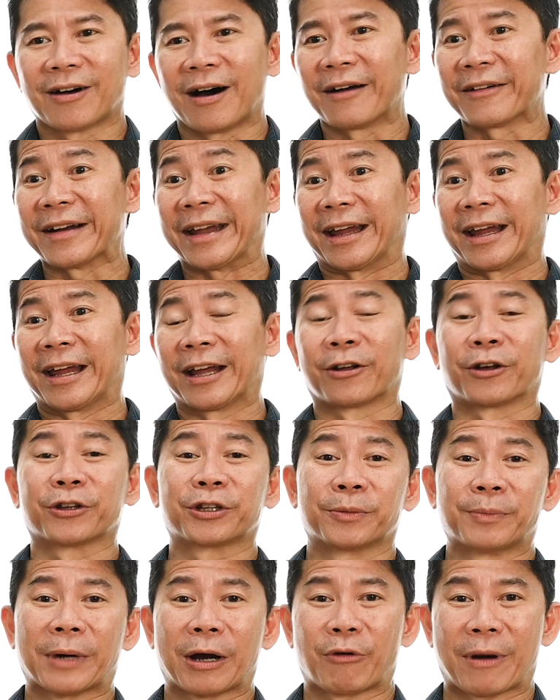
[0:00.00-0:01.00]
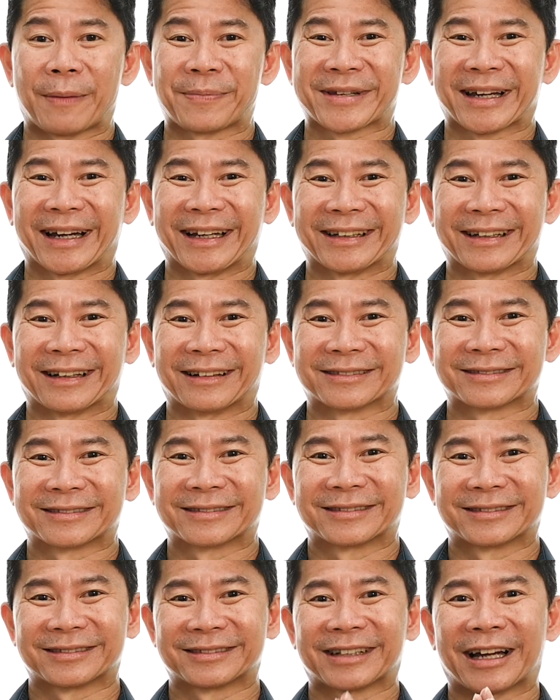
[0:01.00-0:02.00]
hurry, head on to my website now.
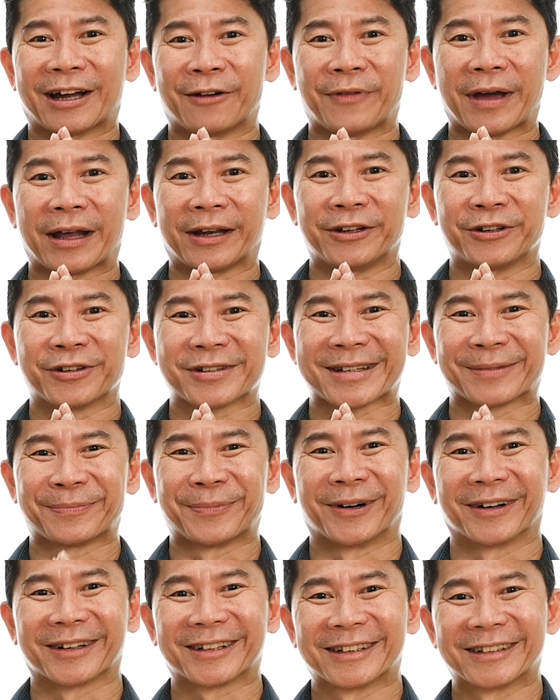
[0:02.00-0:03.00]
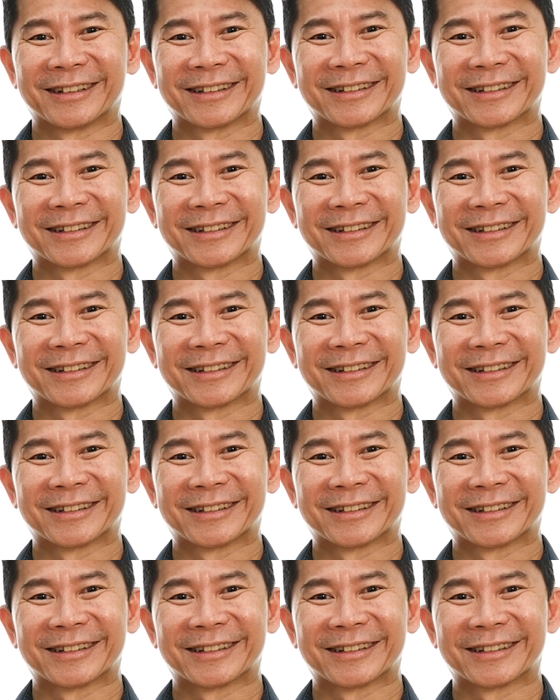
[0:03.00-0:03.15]
I value your support.